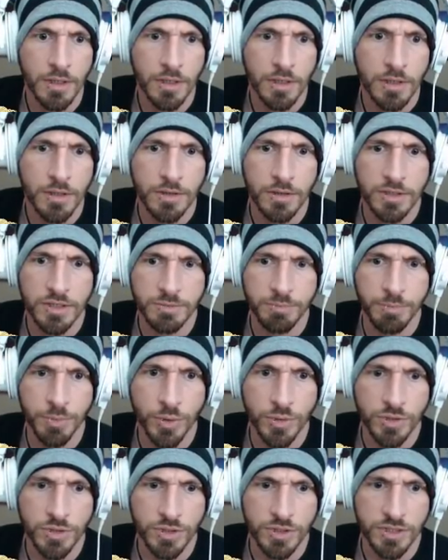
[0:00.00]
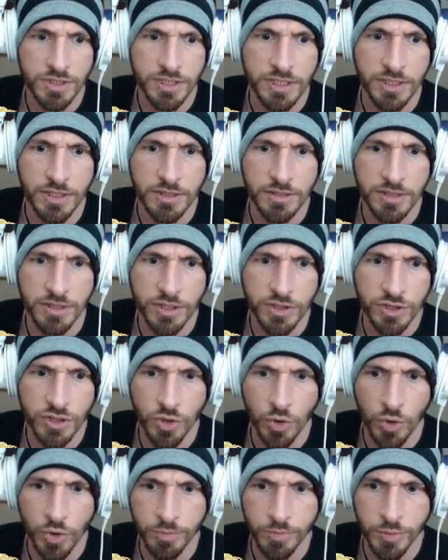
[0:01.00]
there's boosters here. Here's a
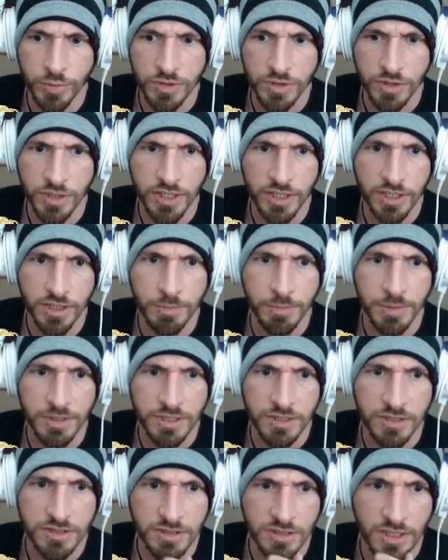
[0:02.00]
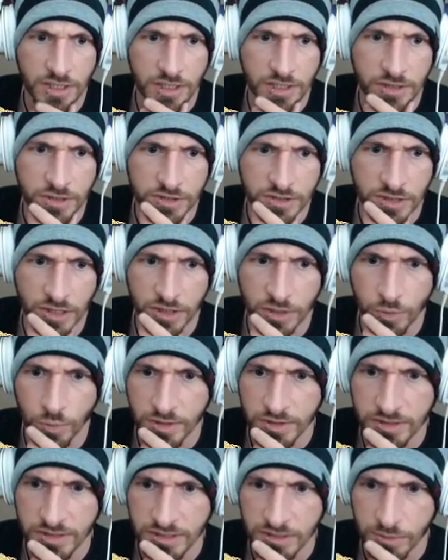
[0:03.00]
gold booster here, but there's uh, there's other
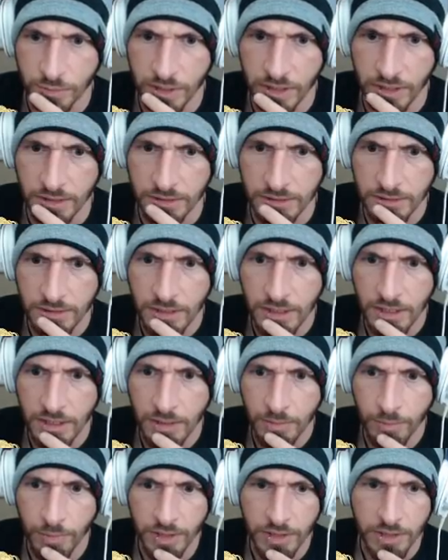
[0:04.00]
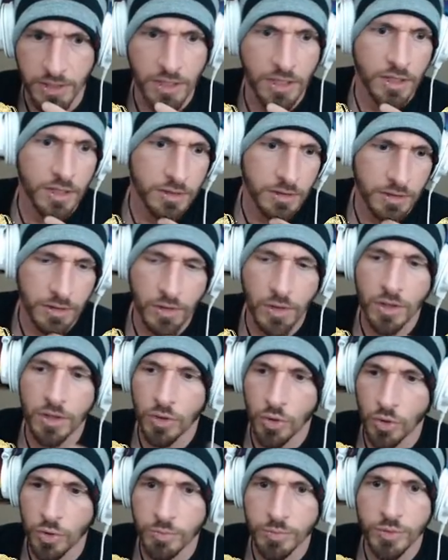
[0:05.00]
ones as well. But there are
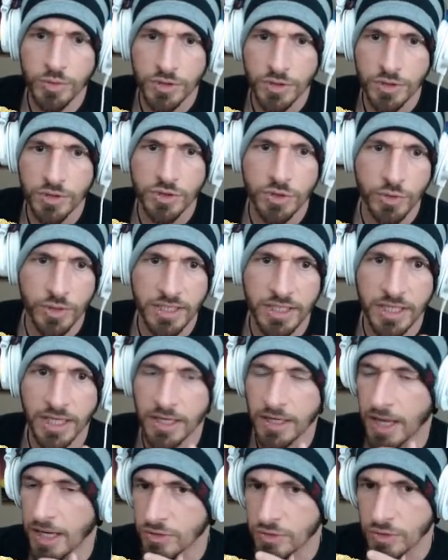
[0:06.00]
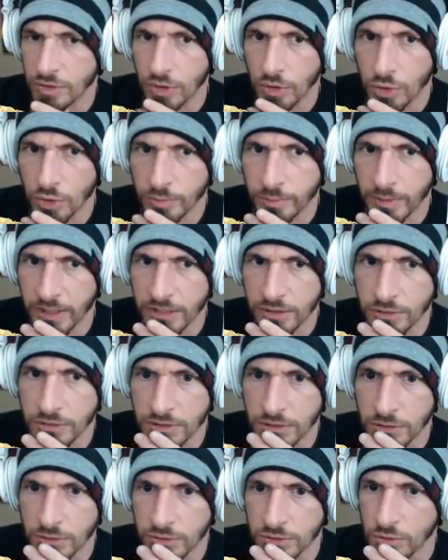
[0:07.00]
gold boosters. You can get extra gold by
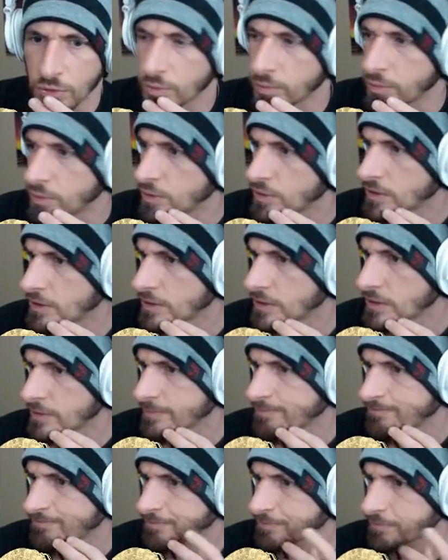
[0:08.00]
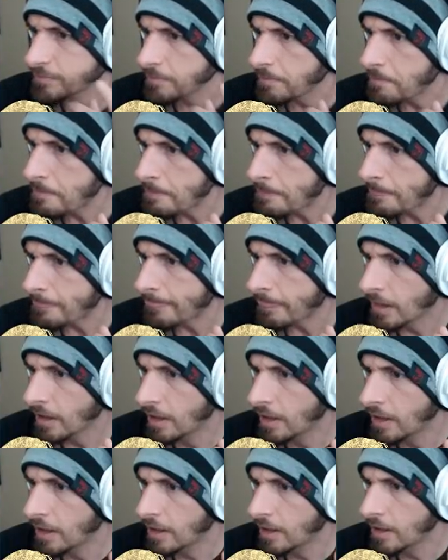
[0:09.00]
using those gold boosters.
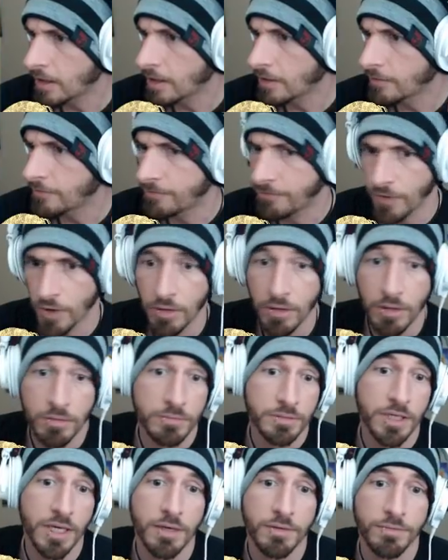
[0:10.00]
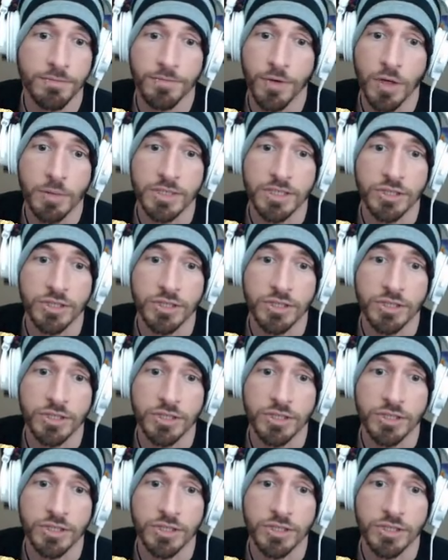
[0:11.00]
Uh, far oh, yeah, farming.